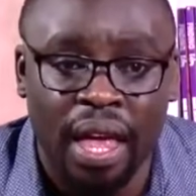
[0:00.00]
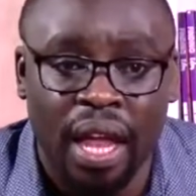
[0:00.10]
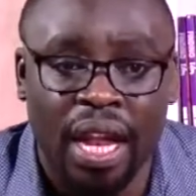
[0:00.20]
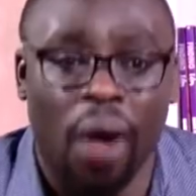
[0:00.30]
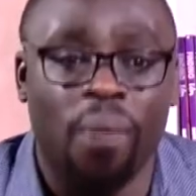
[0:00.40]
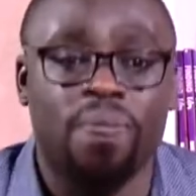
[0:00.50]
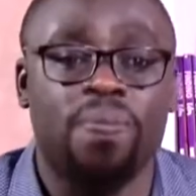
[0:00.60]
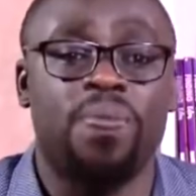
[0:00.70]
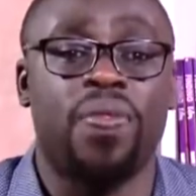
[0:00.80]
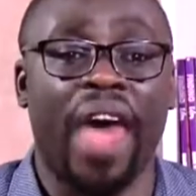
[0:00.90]
Now,
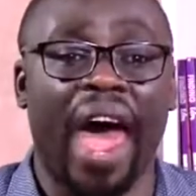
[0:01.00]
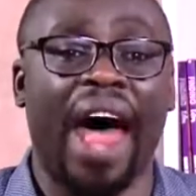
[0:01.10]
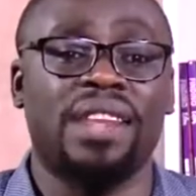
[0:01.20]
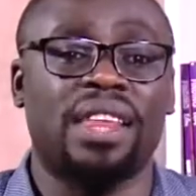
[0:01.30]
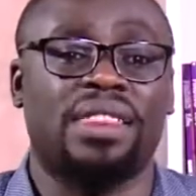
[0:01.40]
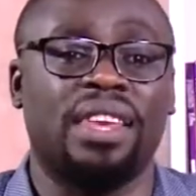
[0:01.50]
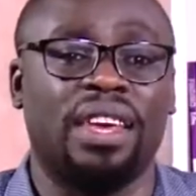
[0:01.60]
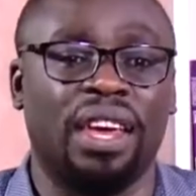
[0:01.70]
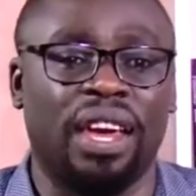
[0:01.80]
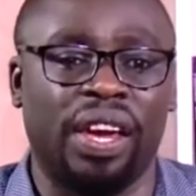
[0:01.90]
the other
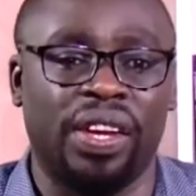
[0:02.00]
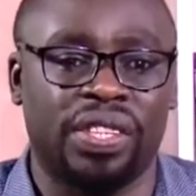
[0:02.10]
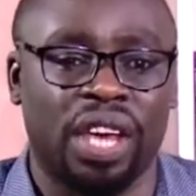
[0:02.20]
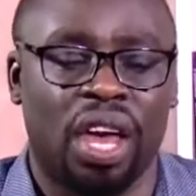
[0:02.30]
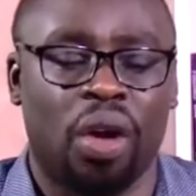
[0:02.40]
thing is,